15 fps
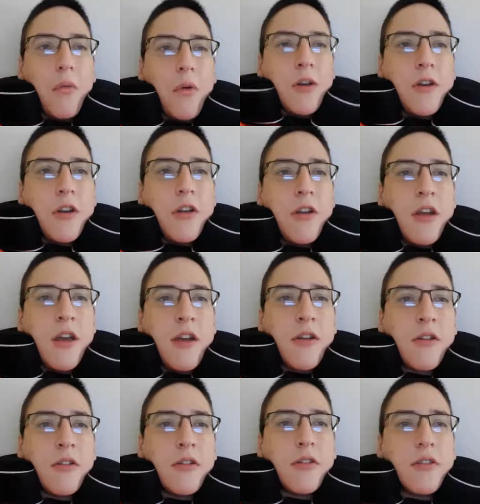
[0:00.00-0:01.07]
when you
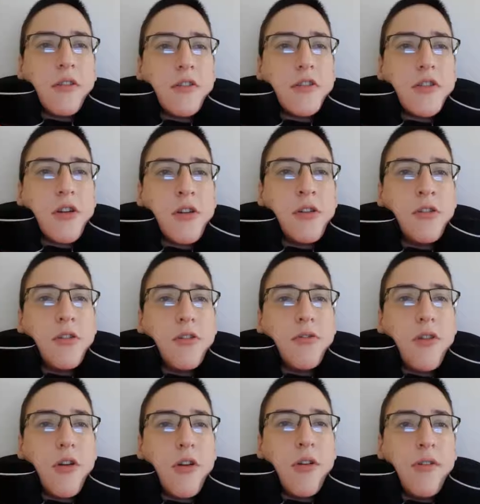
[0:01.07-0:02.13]
hear the sound
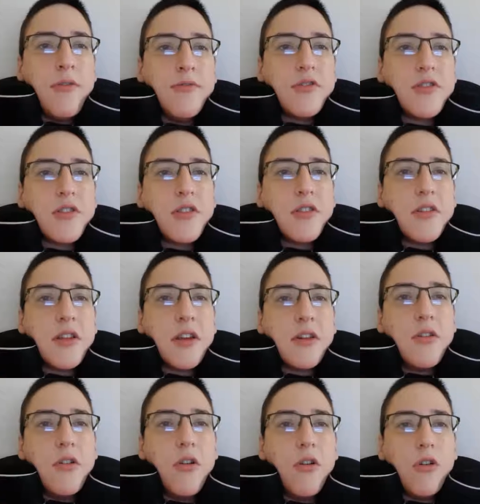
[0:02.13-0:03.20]
of hooves,
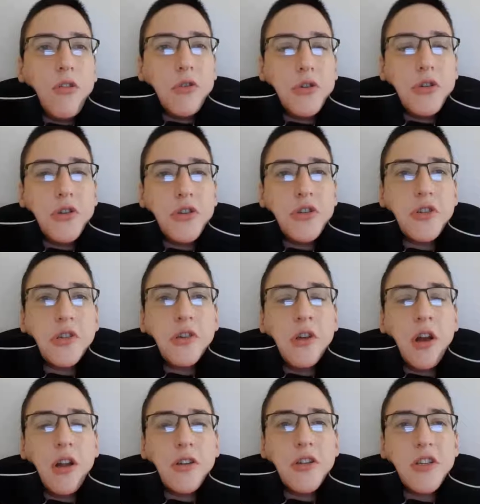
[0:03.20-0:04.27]
think horses,
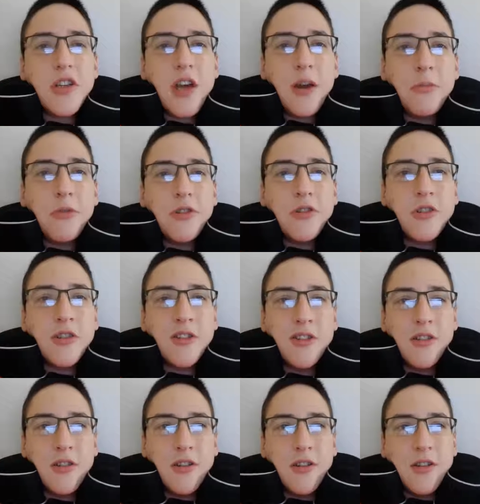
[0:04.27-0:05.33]
not zebras.
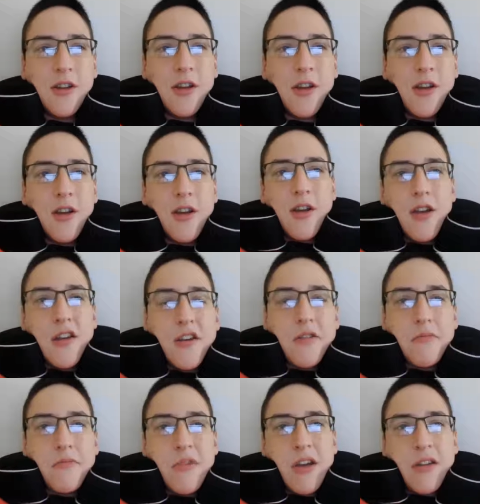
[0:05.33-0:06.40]

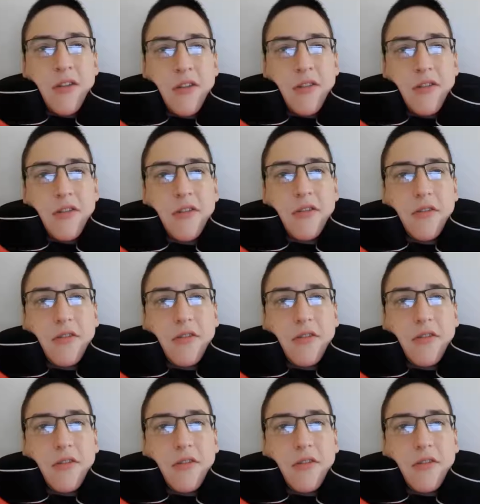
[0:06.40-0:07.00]
Meaning,